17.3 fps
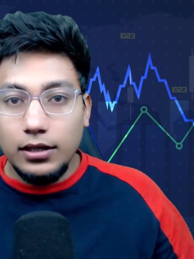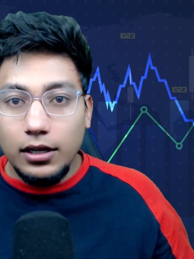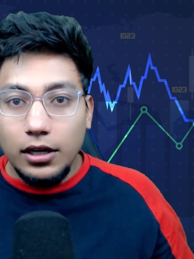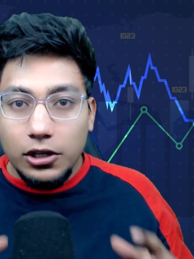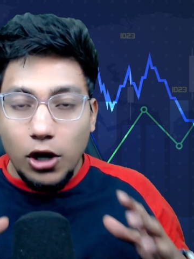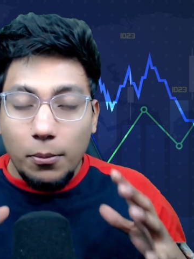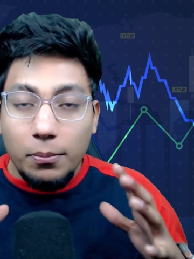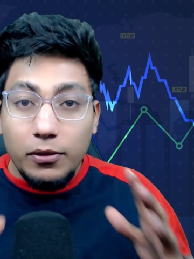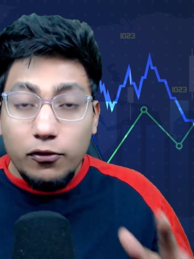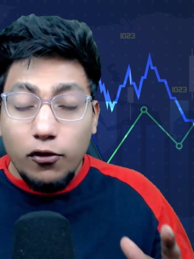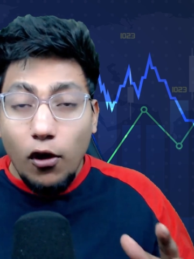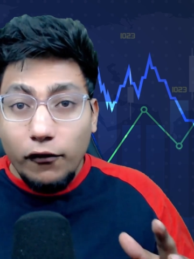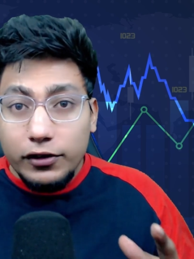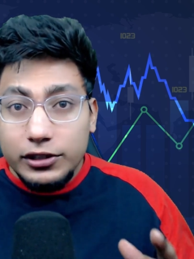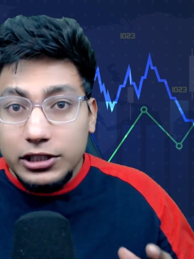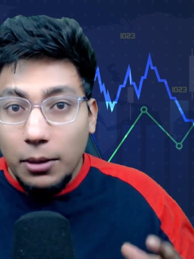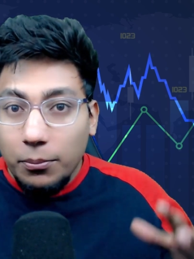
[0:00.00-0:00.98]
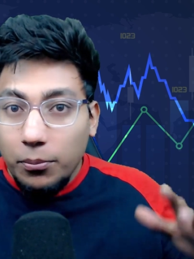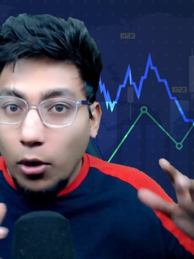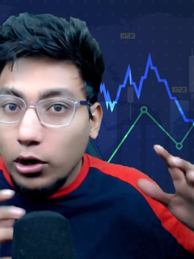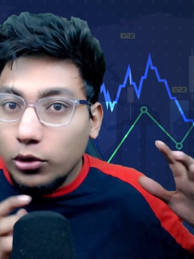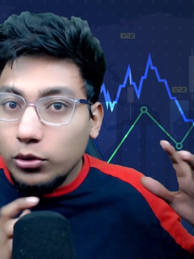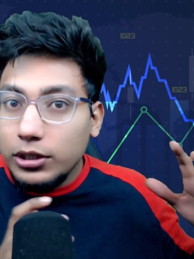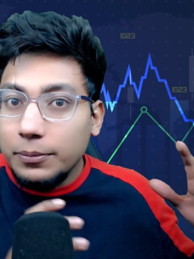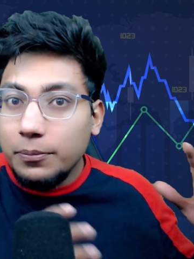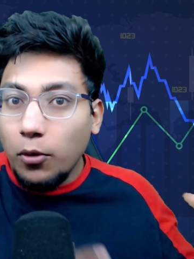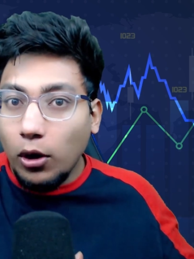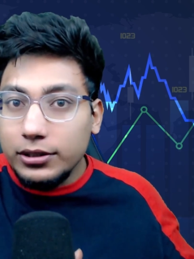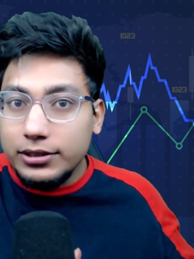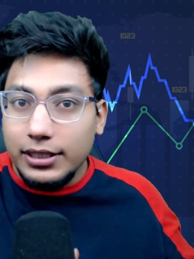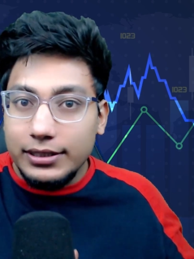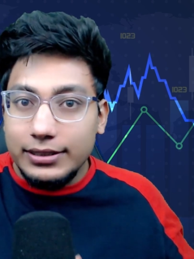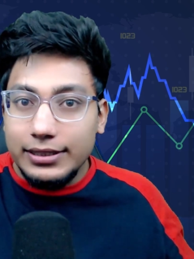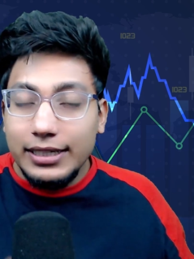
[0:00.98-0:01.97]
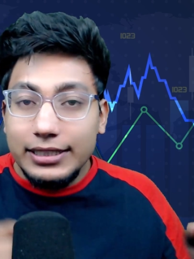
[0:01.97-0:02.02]
Now, before we jump onto the
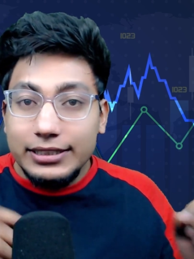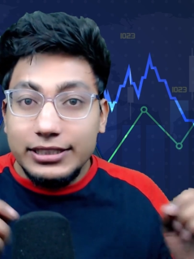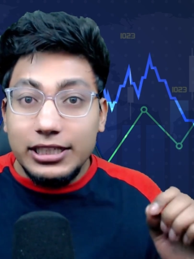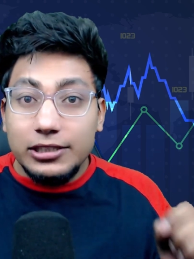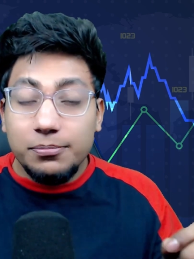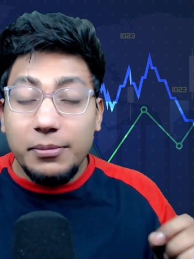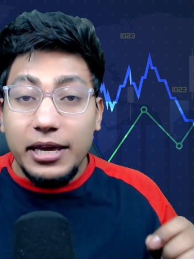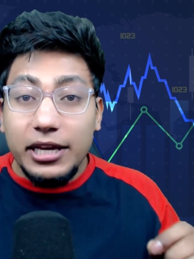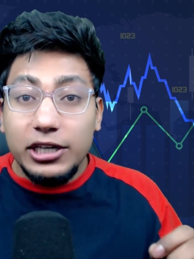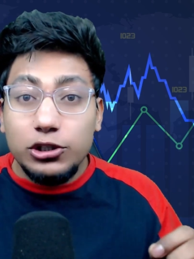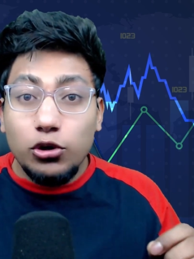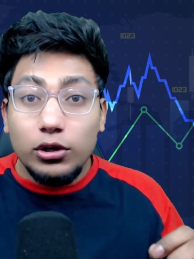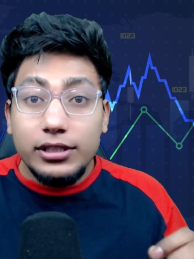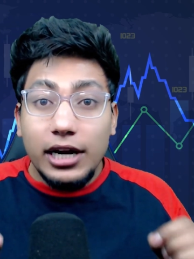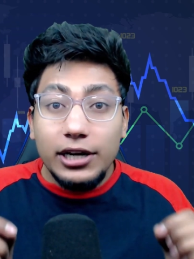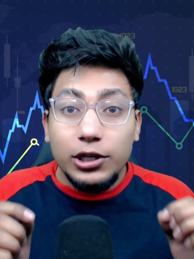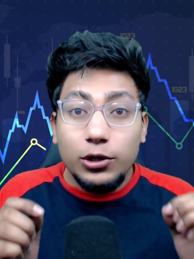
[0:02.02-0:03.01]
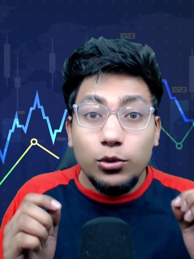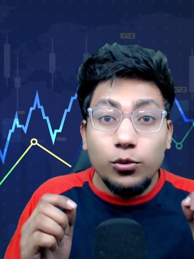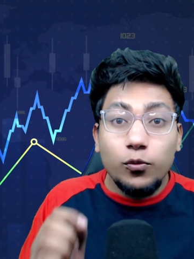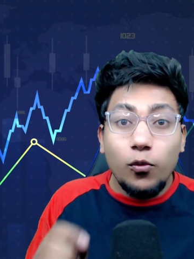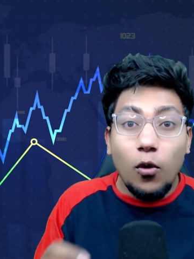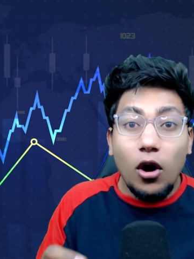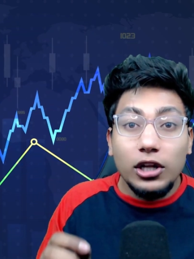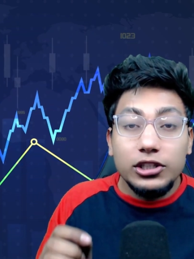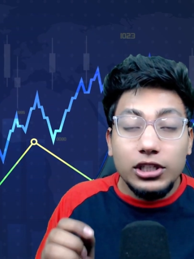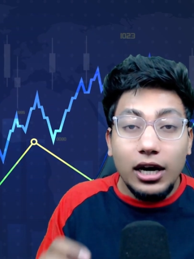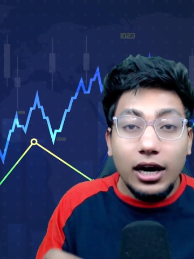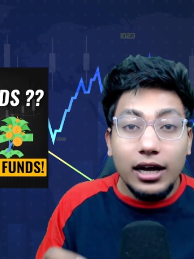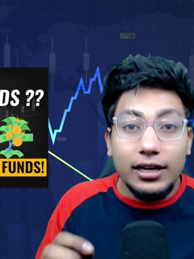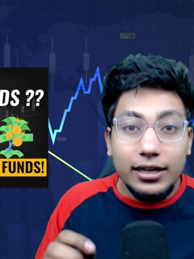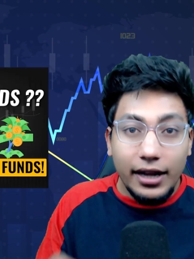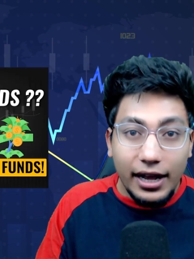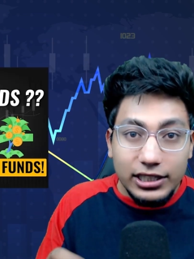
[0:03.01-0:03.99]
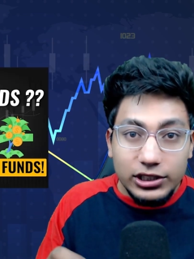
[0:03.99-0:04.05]
process, just make sure that you watch our
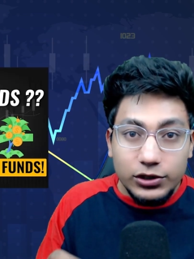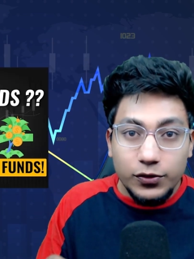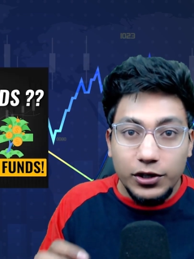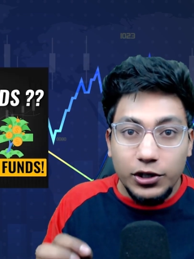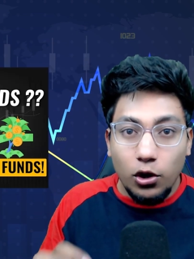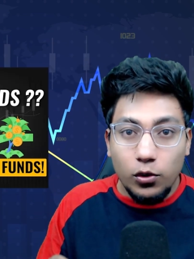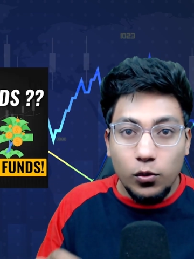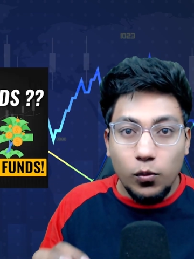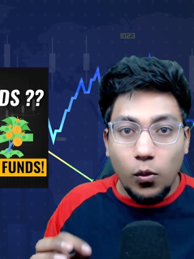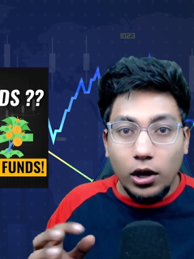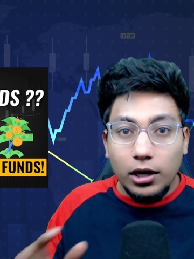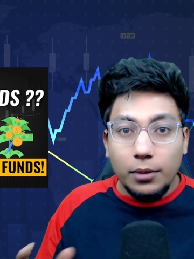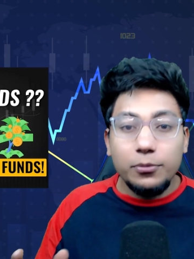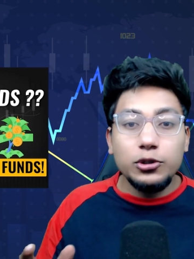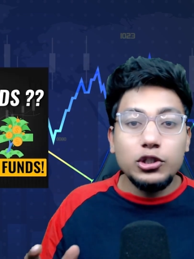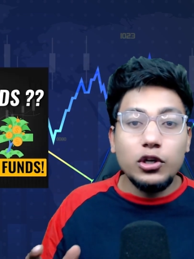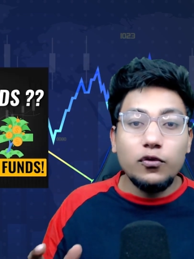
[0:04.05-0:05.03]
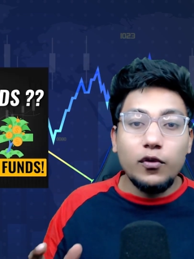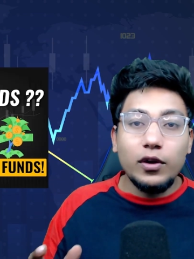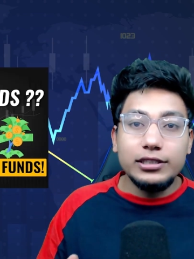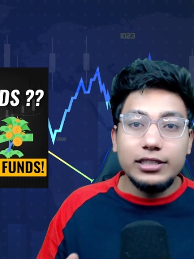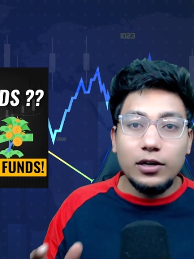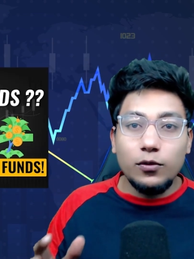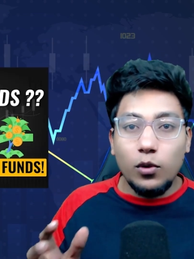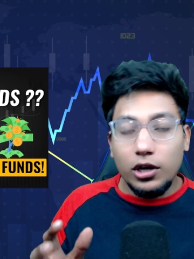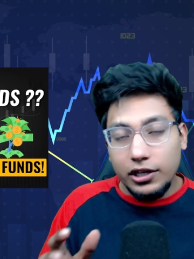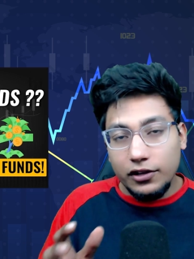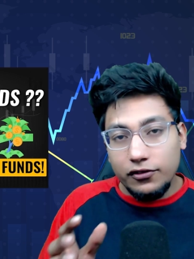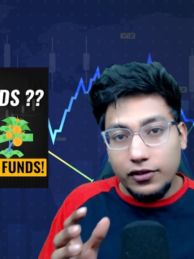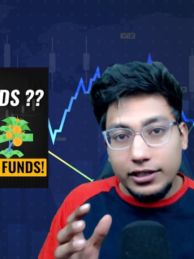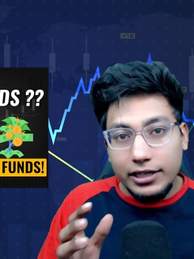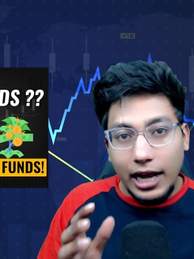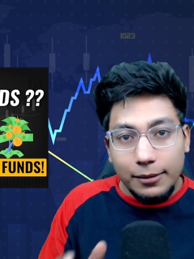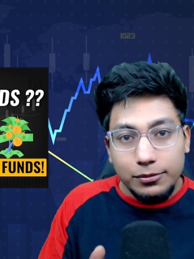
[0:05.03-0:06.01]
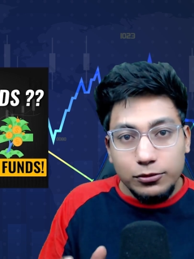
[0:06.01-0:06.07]
last video on what are mutual funds and what are different
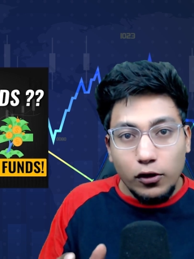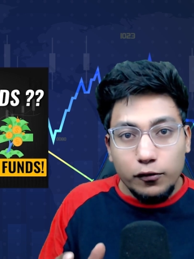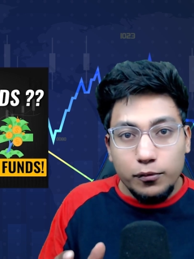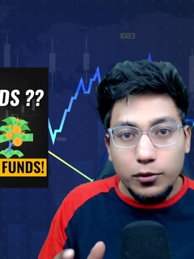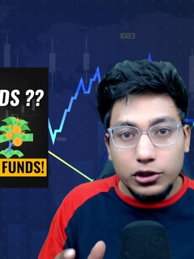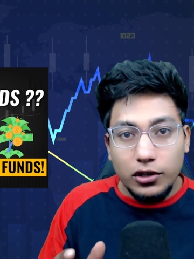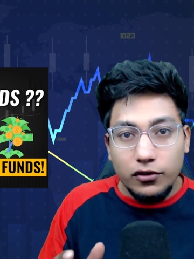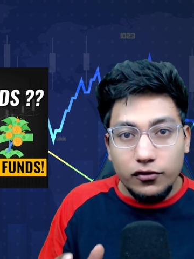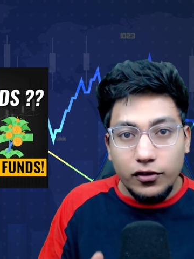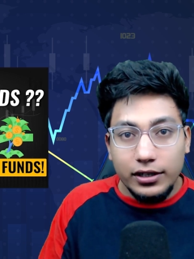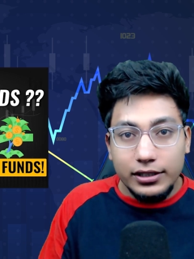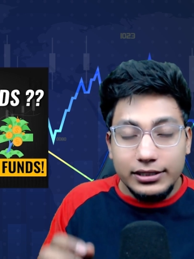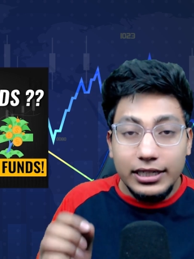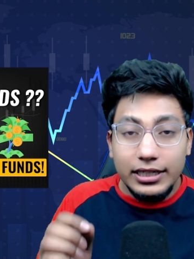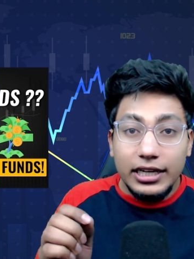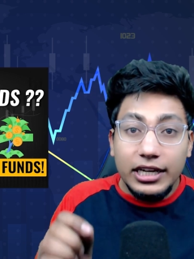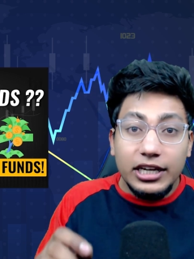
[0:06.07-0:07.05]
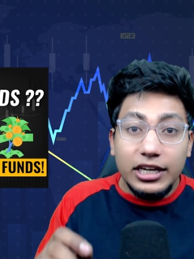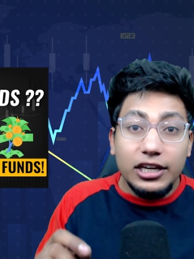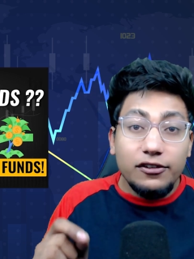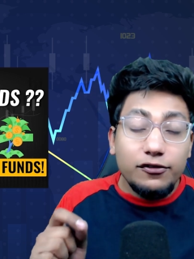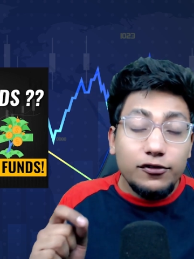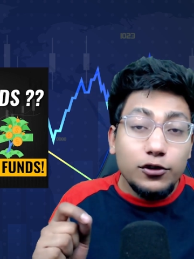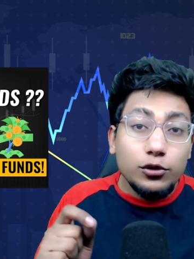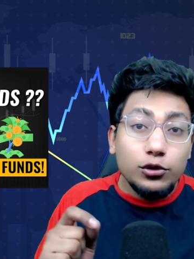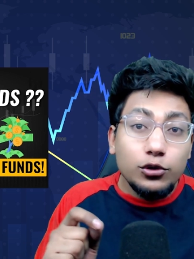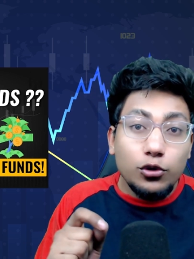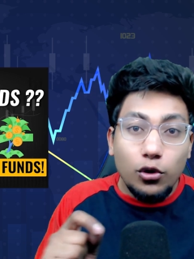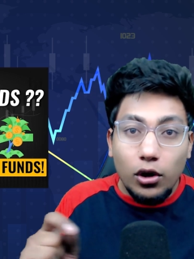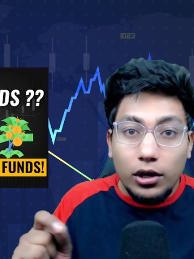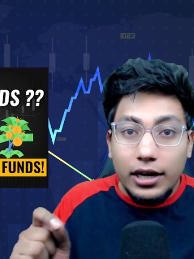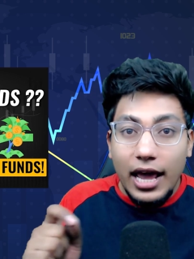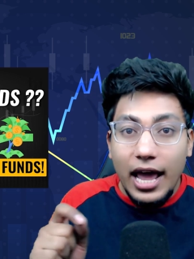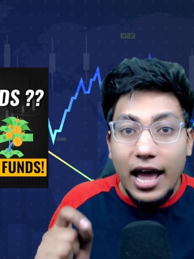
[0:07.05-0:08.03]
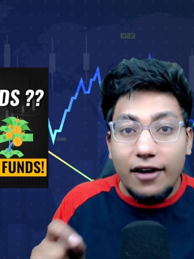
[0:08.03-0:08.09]
types of mutual funds if you do not
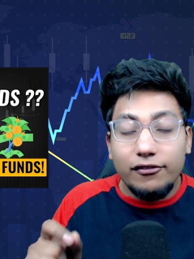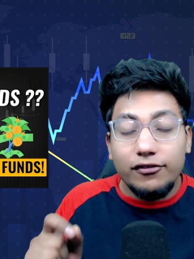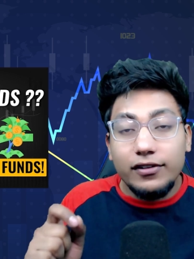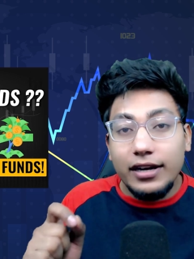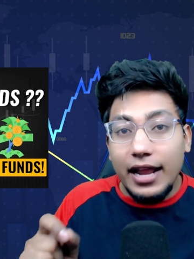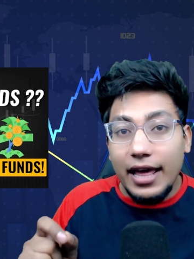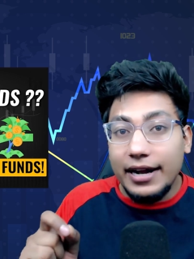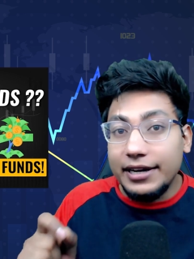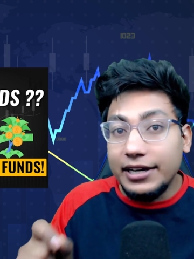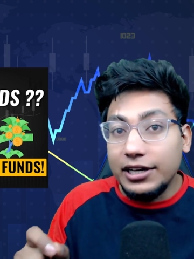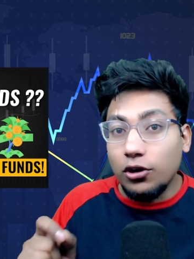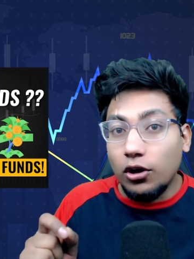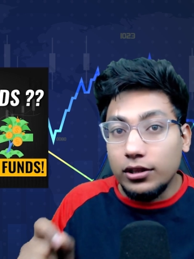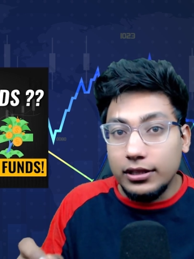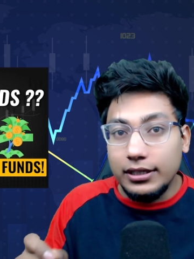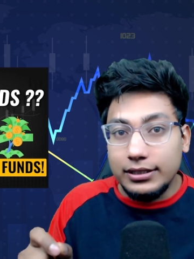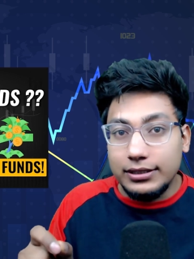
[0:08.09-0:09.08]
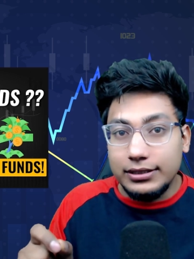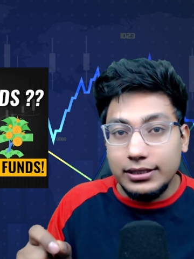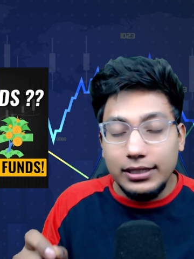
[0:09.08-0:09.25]
have clarity on this.